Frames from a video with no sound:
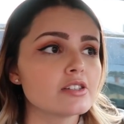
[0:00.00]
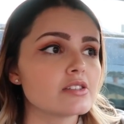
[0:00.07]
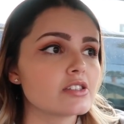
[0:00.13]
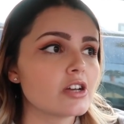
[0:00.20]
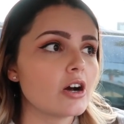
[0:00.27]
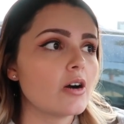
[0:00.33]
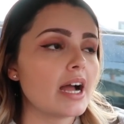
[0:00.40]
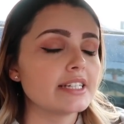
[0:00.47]

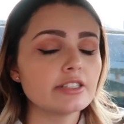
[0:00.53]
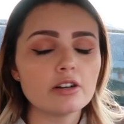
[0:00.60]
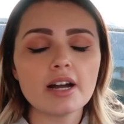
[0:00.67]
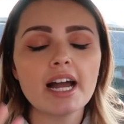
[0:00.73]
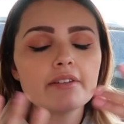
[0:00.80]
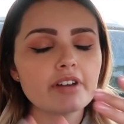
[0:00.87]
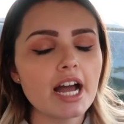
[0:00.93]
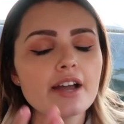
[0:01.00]
So I
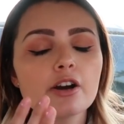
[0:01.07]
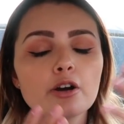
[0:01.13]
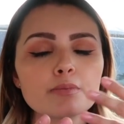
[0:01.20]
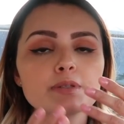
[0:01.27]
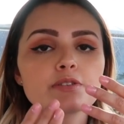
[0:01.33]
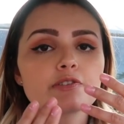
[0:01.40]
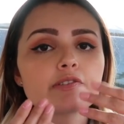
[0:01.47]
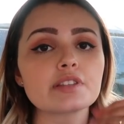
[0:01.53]
don't have high
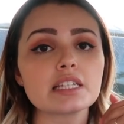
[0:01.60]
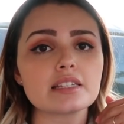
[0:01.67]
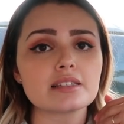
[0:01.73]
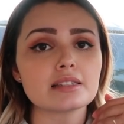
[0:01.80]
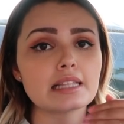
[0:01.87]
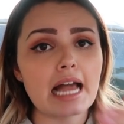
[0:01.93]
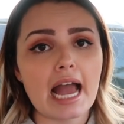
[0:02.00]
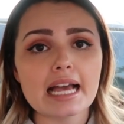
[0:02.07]
hopes for these
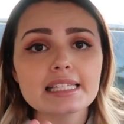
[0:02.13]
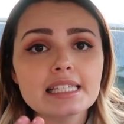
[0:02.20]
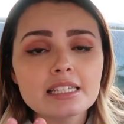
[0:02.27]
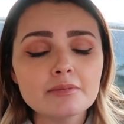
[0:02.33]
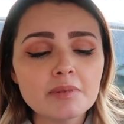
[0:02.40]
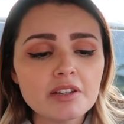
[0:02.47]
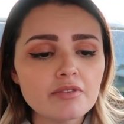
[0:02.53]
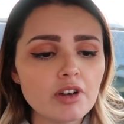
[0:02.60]

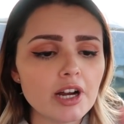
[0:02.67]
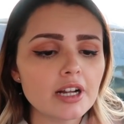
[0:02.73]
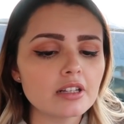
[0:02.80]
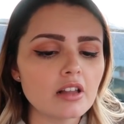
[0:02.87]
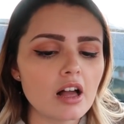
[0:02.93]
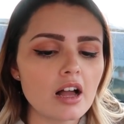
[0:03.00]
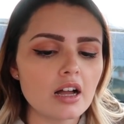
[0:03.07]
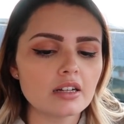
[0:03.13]
lasting me very
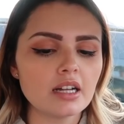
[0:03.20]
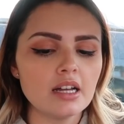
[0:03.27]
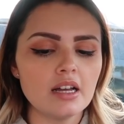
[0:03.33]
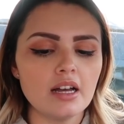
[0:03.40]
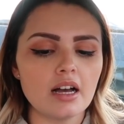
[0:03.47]
long.